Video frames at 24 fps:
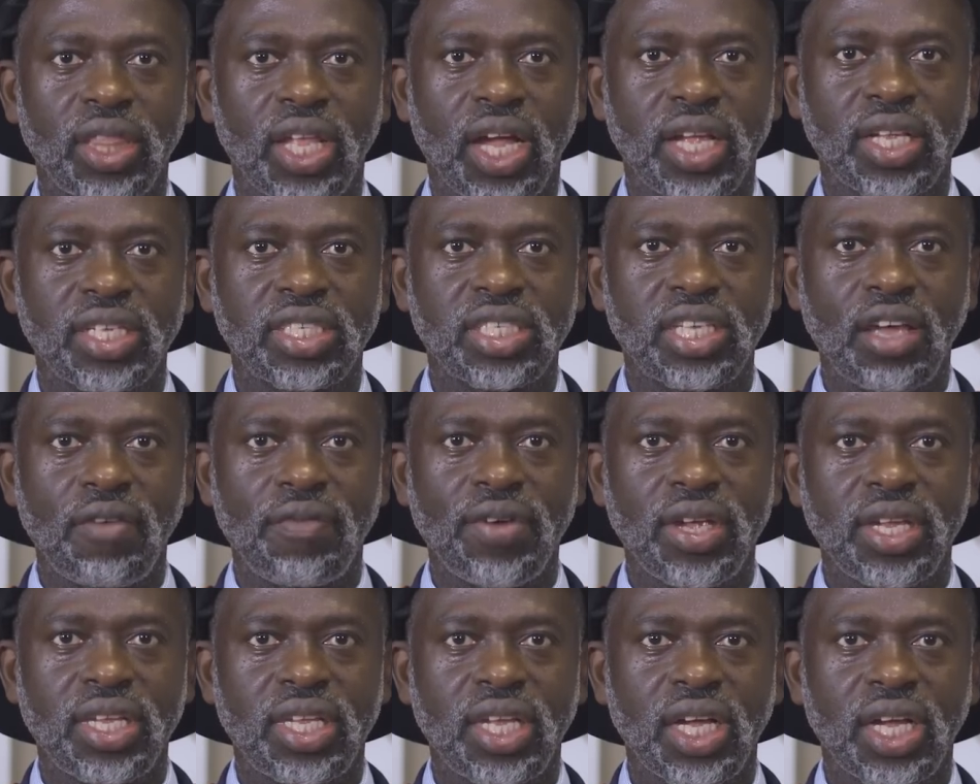than
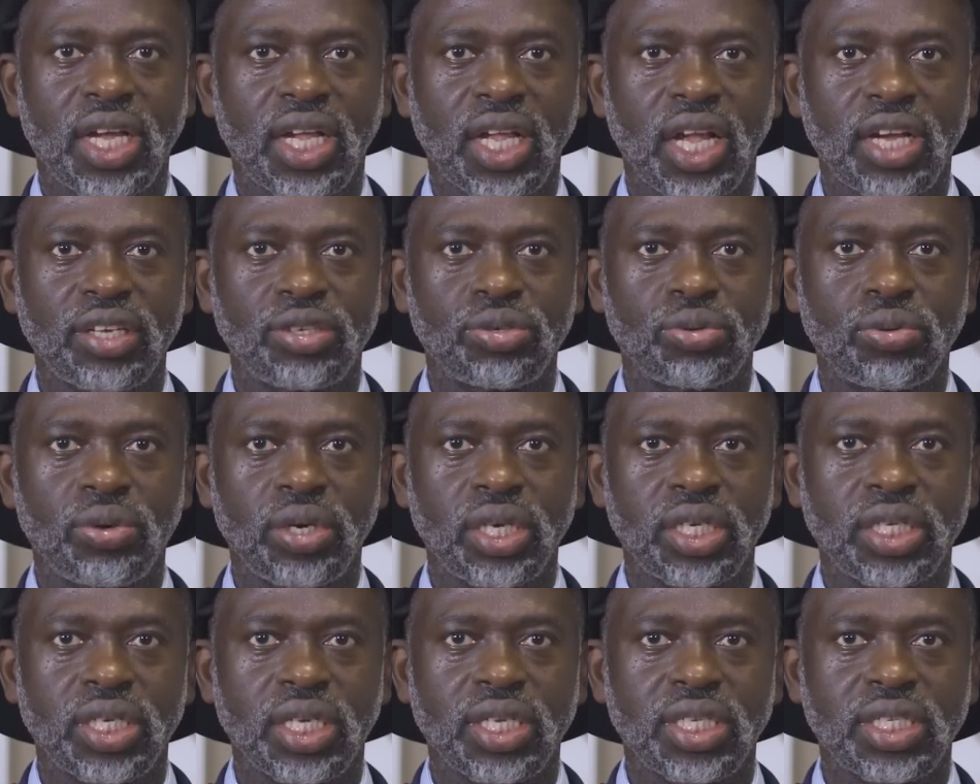70
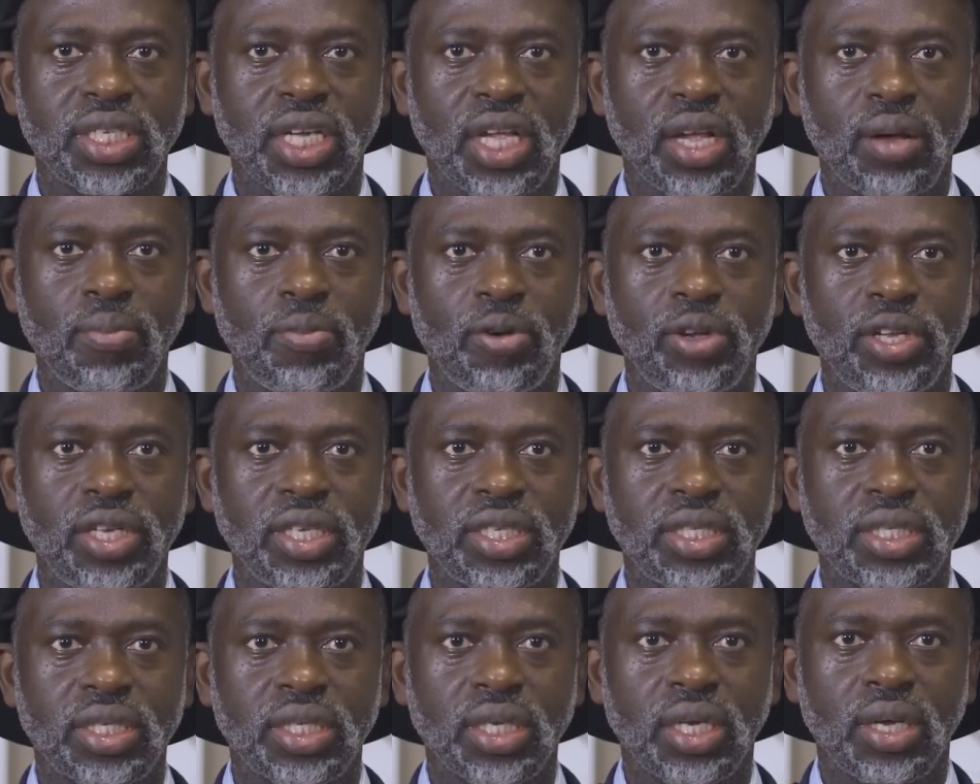graduation
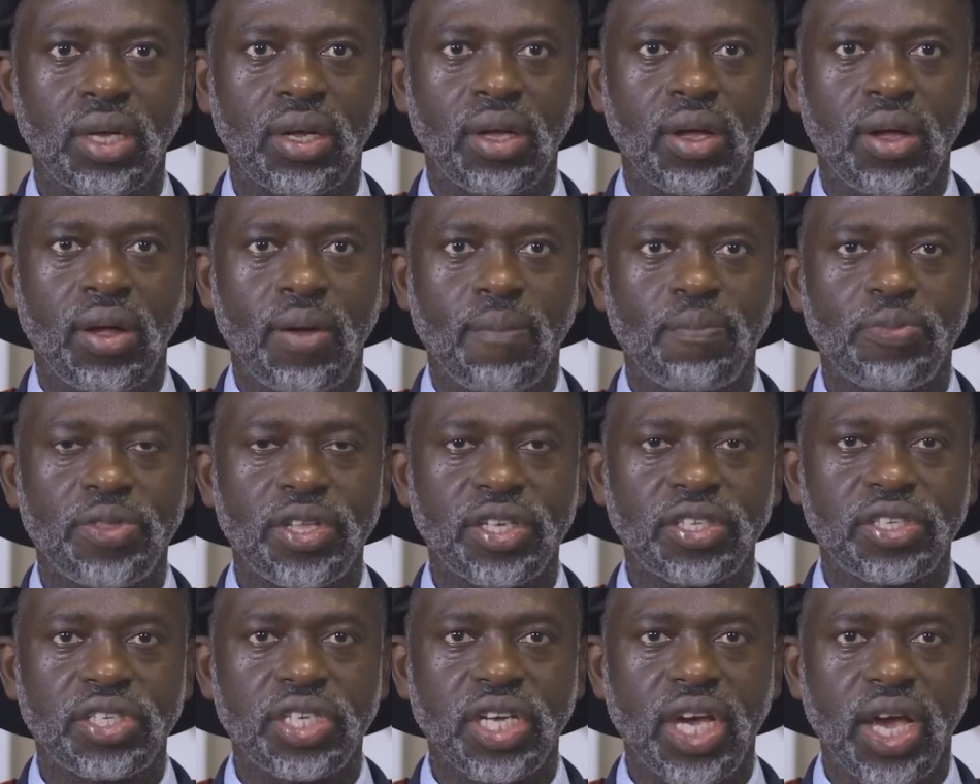ceremonies
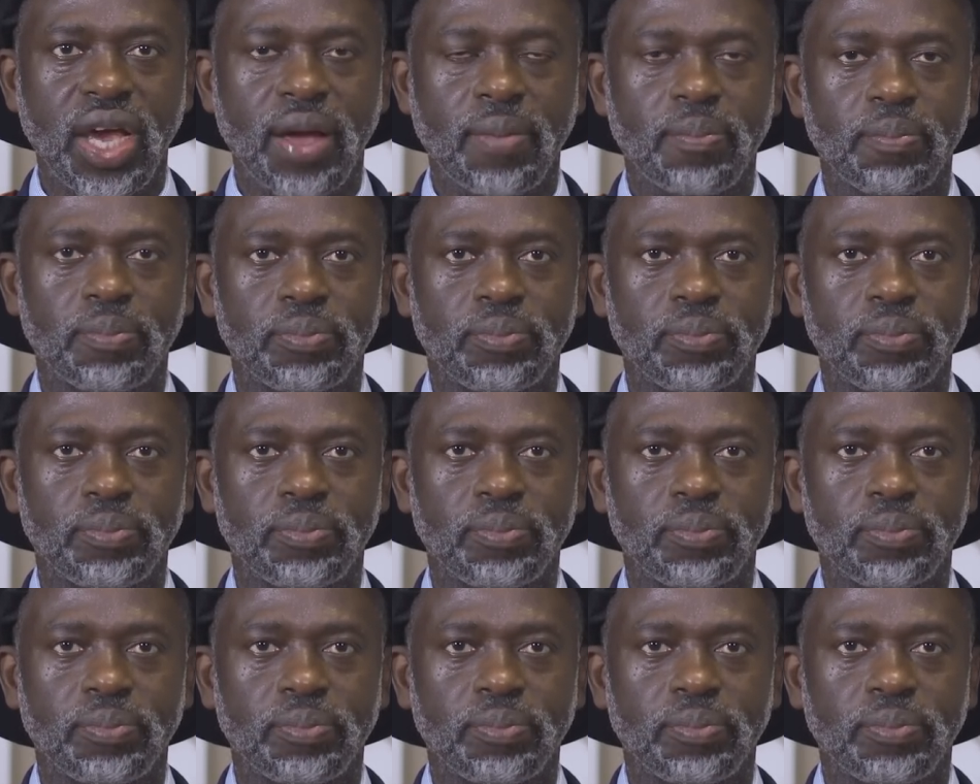this year.